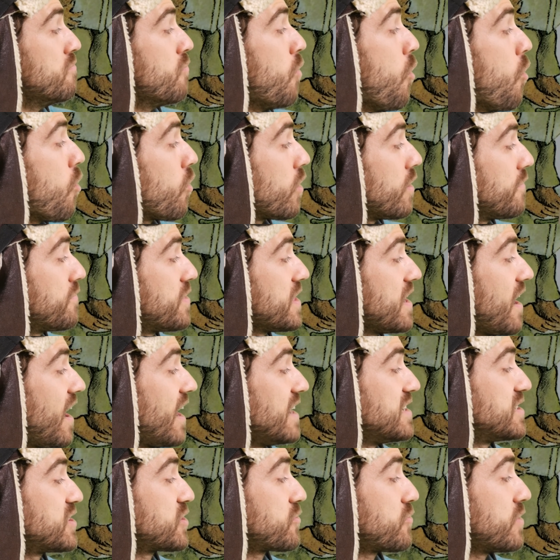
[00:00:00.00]
more of the
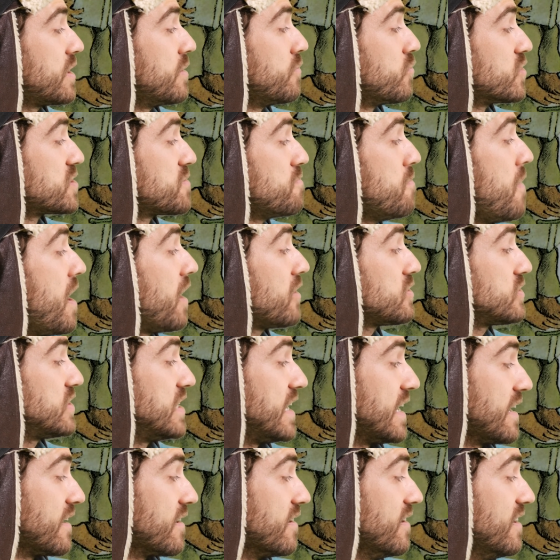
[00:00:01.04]
ice cream was
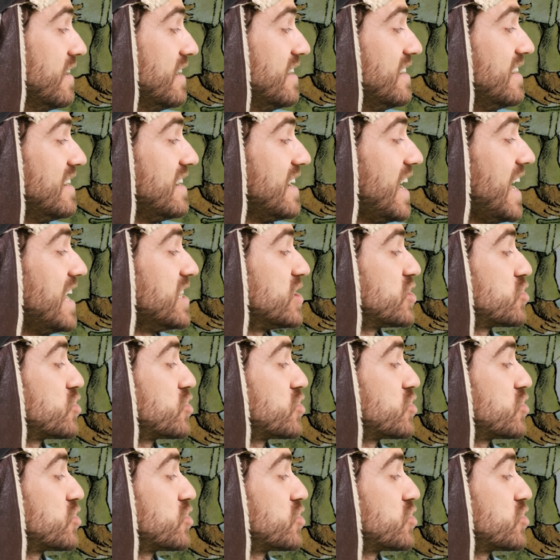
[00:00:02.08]
melting. It